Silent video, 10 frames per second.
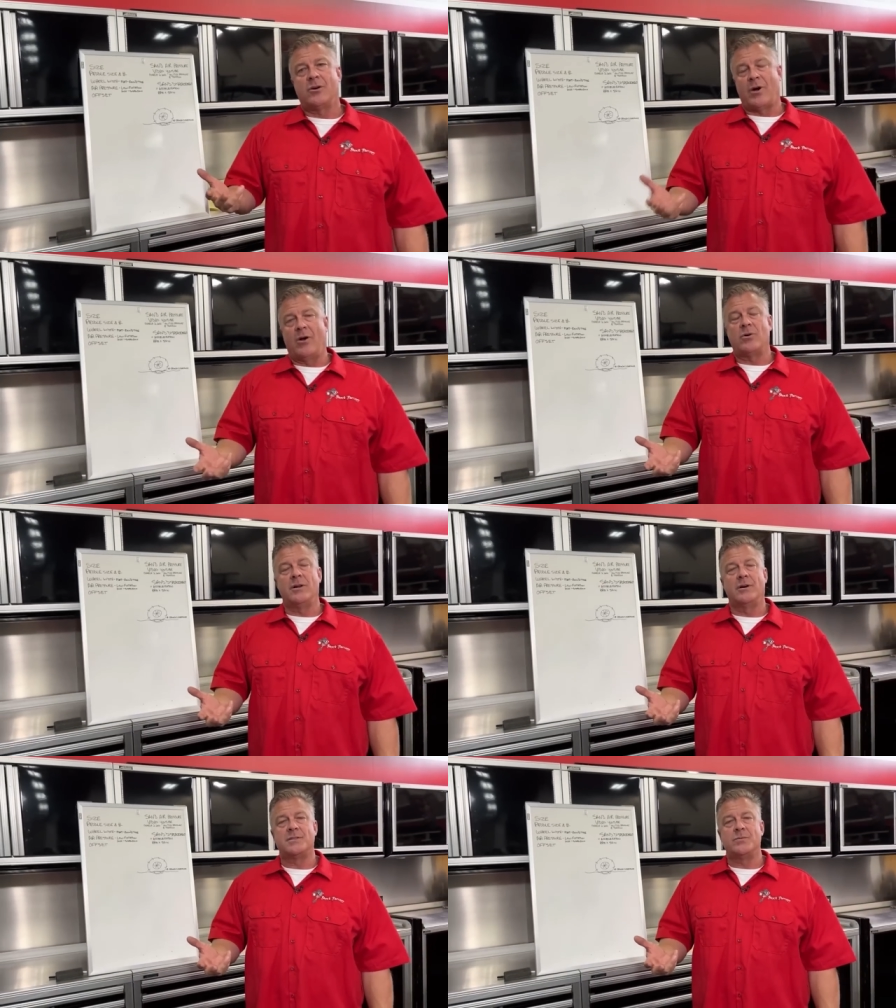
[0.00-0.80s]
ground
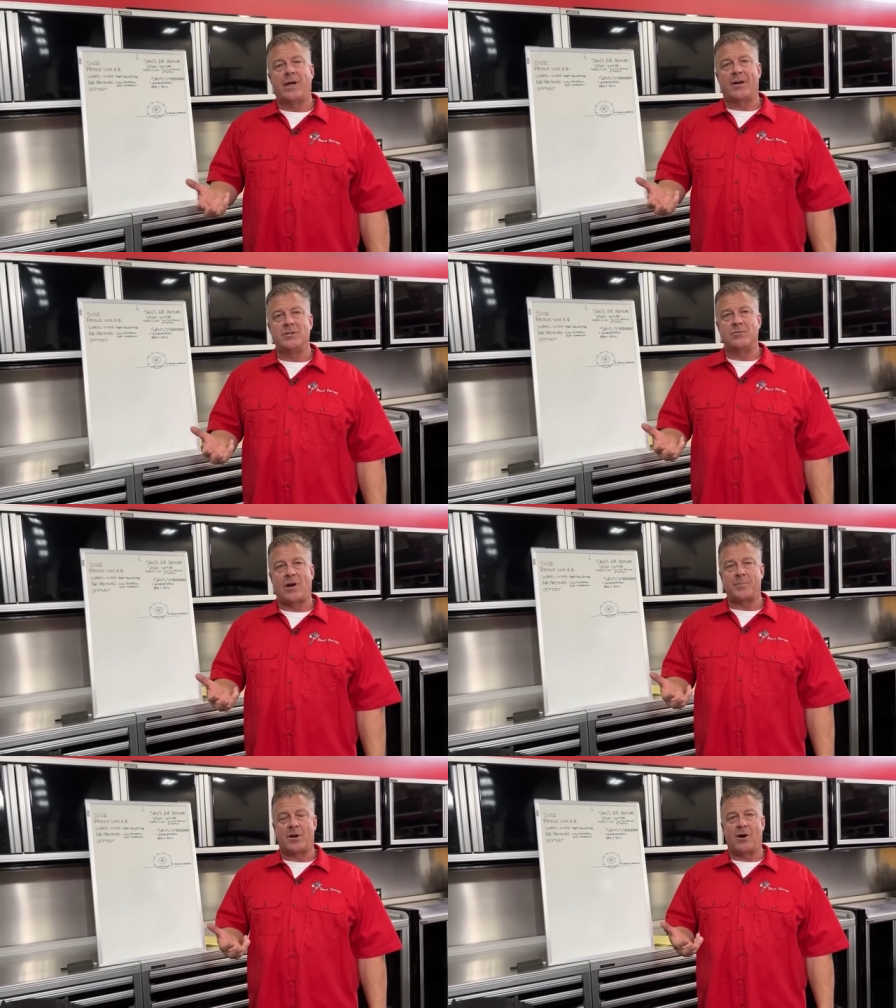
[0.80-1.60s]
clearance, and we actually
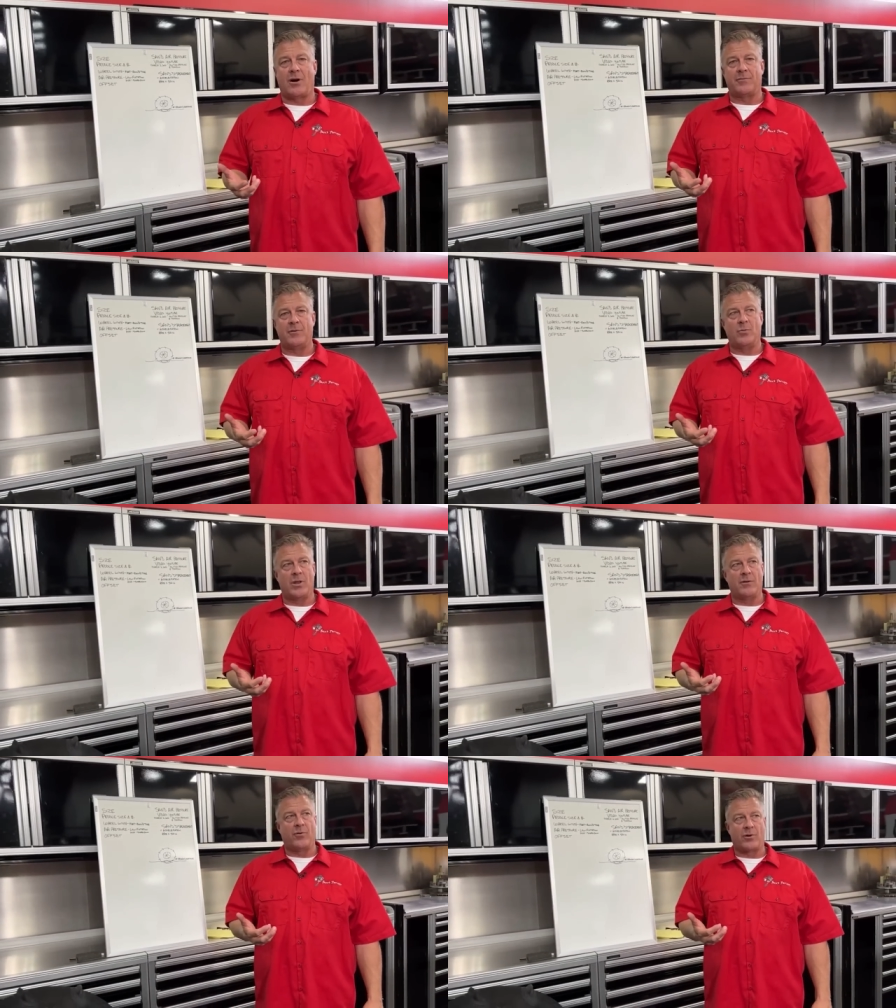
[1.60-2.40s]
dropped a car from
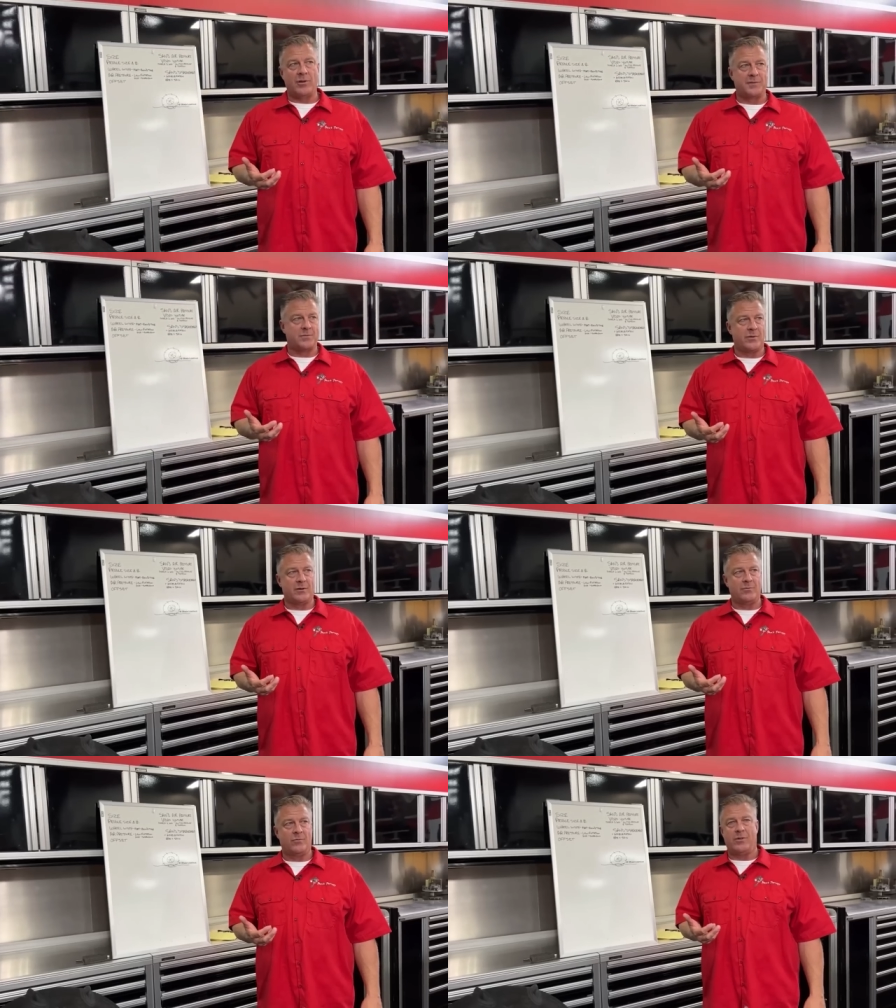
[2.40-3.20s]
one of the forklifts
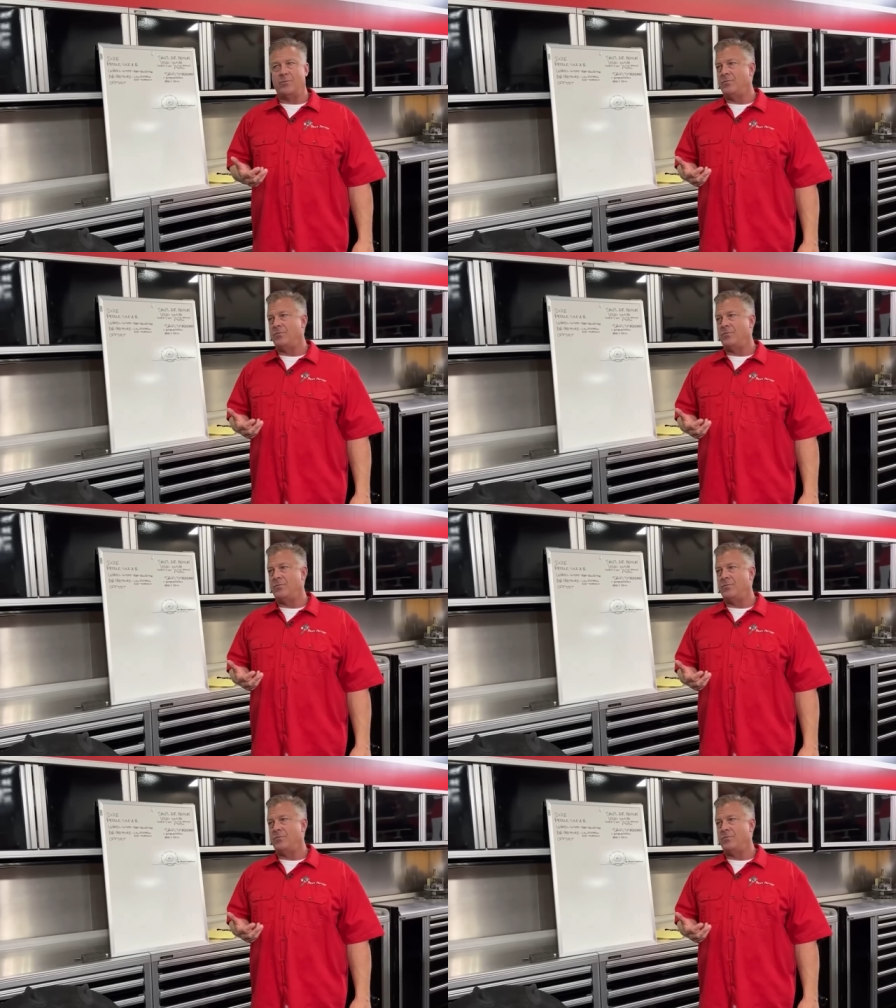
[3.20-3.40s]
with